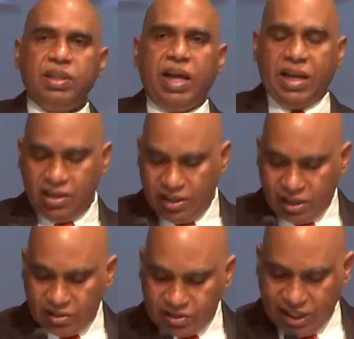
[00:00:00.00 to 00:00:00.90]
And a
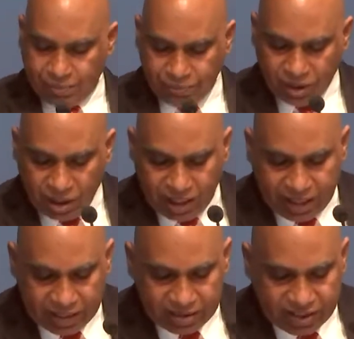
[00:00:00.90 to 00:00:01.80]
little step
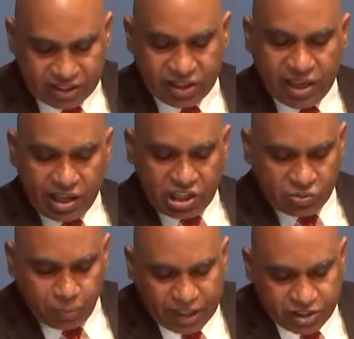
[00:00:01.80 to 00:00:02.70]
ahead says,
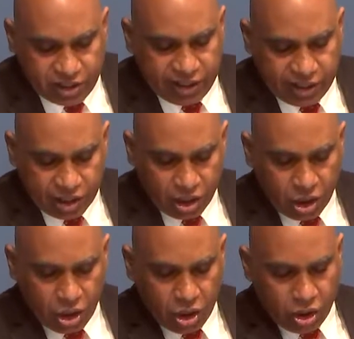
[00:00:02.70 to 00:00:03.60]
especially
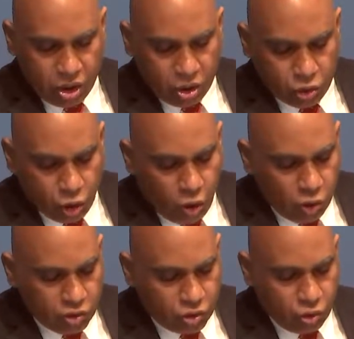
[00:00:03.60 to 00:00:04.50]

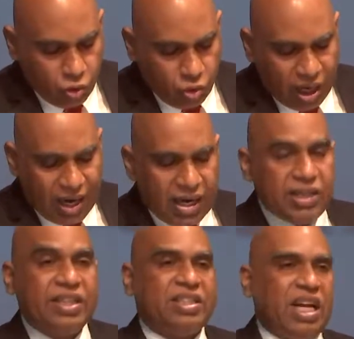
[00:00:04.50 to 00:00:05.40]
those who are
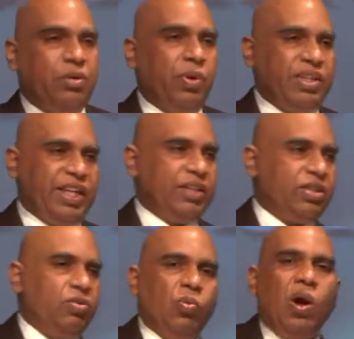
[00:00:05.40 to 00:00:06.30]

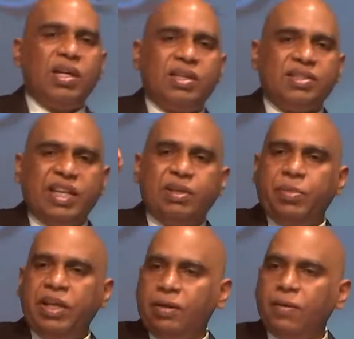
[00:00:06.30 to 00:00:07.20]
disadvantaged. What does that mean?